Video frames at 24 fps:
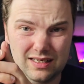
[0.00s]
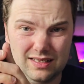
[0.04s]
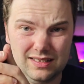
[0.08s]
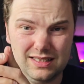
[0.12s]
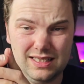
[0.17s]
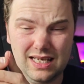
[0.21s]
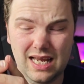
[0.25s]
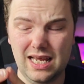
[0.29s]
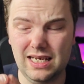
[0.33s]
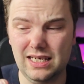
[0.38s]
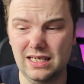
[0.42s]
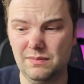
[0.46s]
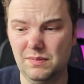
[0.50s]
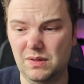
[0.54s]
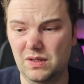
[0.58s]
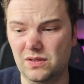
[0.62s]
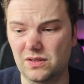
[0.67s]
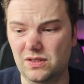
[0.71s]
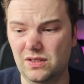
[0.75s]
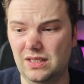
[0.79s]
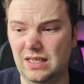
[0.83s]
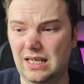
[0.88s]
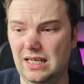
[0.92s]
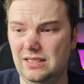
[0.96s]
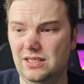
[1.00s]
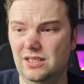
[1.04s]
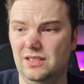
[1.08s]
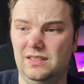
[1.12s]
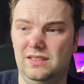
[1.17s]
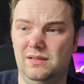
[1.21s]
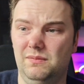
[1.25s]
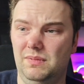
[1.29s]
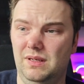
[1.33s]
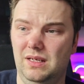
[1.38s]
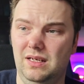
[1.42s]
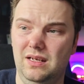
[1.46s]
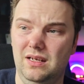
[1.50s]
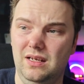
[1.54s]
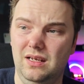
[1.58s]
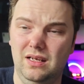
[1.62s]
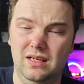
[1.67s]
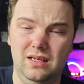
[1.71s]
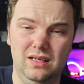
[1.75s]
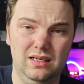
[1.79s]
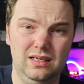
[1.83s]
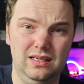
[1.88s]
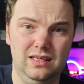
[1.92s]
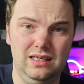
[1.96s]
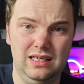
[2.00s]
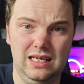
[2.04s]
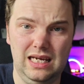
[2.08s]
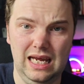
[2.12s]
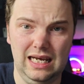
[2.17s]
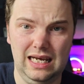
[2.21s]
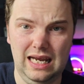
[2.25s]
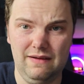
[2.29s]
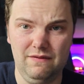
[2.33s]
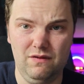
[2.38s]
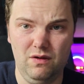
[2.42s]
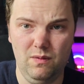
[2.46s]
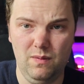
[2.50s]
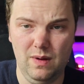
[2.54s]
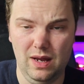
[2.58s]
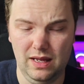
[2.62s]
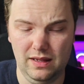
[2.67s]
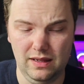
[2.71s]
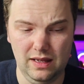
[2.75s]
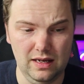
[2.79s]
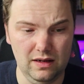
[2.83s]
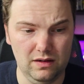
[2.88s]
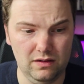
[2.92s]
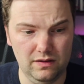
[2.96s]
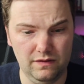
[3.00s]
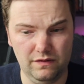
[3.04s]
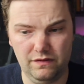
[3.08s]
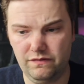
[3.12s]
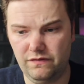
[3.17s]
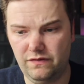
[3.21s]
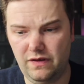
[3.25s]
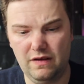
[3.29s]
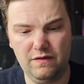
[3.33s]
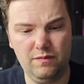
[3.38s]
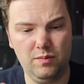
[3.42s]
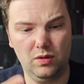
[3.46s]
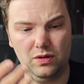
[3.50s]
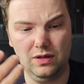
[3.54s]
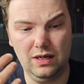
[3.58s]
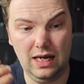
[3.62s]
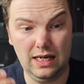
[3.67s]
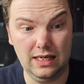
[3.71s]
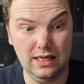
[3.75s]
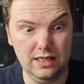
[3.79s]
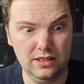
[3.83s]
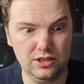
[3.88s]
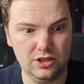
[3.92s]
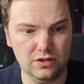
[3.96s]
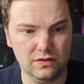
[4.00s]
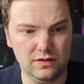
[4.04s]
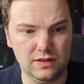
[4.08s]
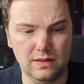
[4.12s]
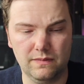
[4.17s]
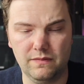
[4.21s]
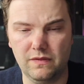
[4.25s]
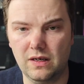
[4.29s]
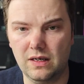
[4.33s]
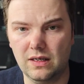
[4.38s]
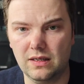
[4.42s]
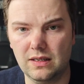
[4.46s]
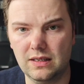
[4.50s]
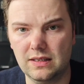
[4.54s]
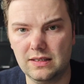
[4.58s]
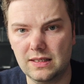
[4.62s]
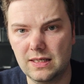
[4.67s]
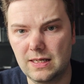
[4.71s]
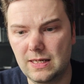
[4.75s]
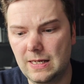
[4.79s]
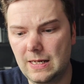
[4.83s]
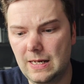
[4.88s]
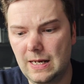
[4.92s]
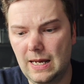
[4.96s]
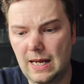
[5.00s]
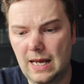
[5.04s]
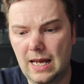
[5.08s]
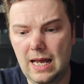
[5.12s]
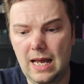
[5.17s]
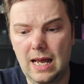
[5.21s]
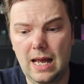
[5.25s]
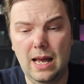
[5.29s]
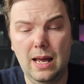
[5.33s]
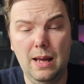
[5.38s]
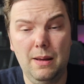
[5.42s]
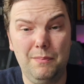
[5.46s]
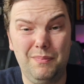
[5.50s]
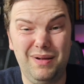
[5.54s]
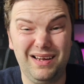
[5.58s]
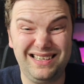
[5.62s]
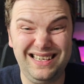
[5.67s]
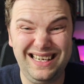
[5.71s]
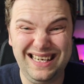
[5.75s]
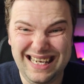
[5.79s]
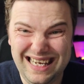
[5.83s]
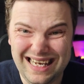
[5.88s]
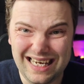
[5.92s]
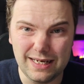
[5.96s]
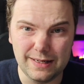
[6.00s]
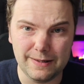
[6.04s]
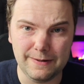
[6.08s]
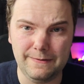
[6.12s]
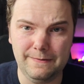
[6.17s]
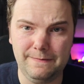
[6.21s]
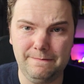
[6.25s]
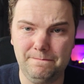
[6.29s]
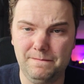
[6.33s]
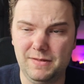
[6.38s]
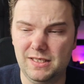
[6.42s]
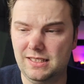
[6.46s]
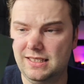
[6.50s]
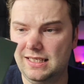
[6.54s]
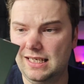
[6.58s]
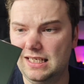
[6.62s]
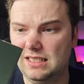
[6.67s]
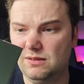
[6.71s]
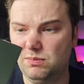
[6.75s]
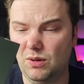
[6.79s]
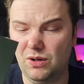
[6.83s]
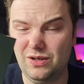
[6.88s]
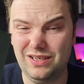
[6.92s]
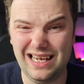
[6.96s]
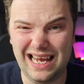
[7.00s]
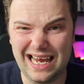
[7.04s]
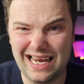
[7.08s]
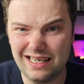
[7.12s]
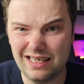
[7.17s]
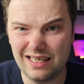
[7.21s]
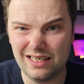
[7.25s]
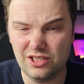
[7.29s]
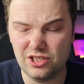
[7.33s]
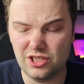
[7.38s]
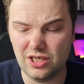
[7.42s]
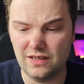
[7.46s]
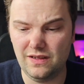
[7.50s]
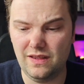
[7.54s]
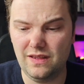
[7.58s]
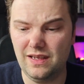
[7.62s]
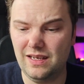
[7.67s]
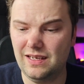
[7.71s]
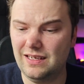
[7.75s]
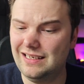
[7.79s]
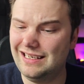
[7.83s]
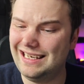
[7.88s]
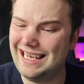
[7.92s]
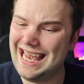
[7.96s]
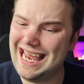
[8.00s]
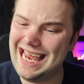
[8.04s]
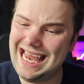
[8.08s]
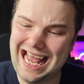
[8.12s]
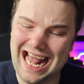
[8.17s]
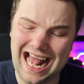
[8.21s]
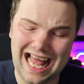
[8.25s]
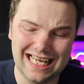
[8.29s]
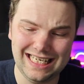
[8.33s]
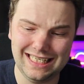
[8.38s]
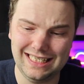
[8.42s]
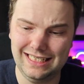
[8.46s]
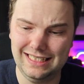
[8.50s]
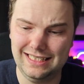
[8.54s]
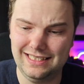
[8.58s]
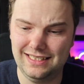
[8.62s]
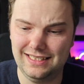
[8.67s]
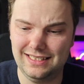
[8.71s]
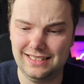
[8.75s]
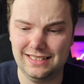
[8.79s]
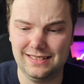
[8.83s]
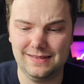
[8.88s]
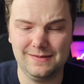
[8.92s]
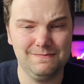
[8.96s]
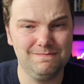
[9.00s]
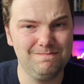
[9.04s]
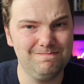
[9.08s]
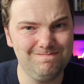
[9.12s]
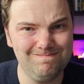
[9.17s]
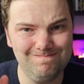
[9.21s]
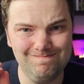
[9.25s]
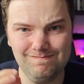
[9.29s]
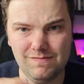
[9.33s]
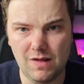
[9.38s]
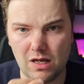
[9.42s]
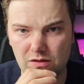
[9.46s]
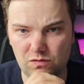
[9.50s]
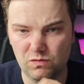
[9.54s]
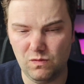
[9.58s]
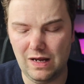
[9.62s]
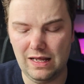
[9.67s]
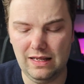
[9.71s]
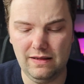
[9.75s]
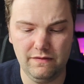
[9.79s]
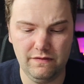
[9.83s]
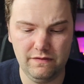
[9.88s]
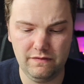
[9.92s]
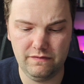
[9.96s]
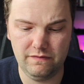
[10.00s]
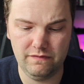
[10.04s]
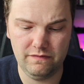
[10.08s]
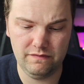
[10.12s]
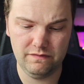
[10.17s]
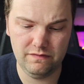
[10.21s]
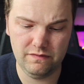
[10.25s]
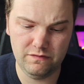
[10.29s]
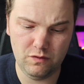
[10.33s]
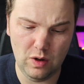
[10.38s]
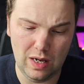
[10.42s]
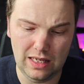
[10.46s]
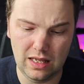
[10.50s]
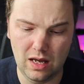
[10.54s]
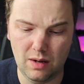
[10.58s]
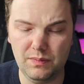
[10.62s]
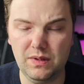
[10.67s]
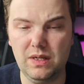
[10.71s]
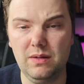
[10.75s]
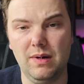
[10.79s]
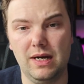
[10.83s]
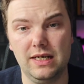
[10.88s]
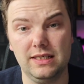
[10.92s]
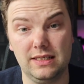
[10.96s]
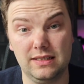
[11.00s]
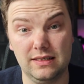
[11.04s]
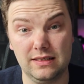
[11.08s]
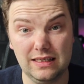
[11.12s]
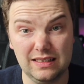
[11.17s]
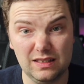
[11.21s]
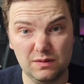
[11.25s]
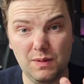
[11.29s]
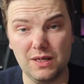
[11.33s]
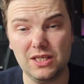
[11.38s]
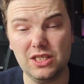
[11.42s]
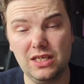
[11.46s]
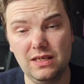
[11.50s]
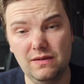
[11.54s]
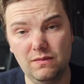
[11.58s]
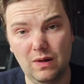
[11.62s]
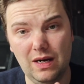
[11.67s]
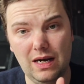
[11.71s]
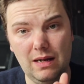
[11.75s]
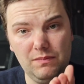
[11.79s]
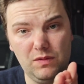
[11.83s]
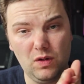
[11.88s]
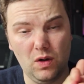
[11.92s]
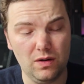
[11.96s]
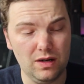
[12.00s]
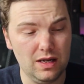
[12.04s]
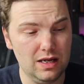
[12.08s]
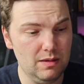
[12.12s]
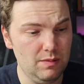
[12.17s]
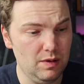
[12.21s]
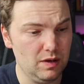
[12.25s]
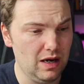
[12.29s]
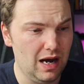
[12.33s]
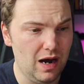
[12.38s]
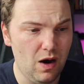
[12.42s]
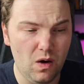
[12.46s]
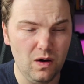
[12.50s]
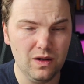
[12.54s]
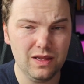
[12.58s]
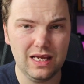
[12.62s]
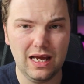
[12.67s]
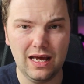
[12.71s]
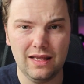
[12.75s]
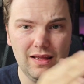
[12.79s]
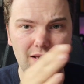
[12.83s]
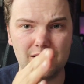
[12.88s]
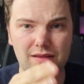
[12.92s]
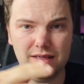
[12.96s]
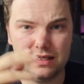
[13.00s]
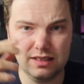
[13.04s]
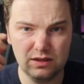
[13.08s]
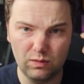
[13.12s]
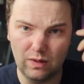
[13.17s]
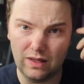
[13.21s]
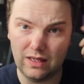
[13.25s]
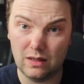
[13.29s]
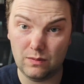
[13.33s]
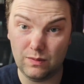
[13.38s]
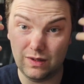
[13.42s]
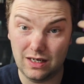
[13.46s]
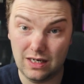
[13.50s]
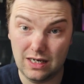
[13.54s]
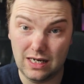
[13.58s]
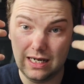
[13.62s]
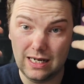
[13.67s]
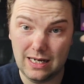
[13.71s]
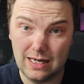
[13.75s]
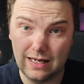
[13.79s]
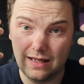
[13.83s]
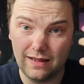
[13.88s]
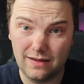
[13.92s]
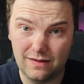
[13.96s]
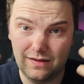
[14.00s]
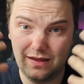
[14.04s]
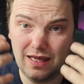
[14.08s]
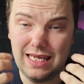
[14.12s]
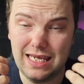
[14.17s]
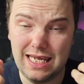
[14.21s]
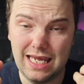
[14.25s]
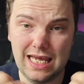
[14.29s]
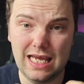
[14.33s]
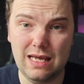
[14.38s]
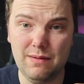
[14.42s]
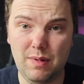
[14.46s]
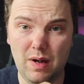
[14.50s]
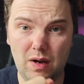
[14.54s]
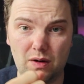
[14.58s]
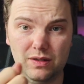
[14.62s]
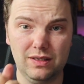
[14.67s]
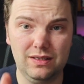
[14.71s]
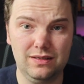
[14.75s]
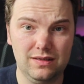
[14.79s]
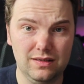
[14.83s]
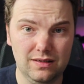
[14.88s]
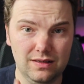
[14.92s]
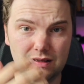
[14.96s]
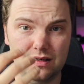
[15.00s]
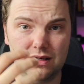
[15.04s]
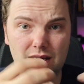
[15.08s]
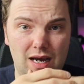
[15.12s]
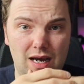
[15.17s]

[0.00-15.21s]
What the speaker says: understand it, because you can just simply get everywhere there on a 5.9 inch or something like this. But here, 6.8 inch, I think, yeah, it's not well optimized, especially when I'm talking about all the other things where they were thinking about,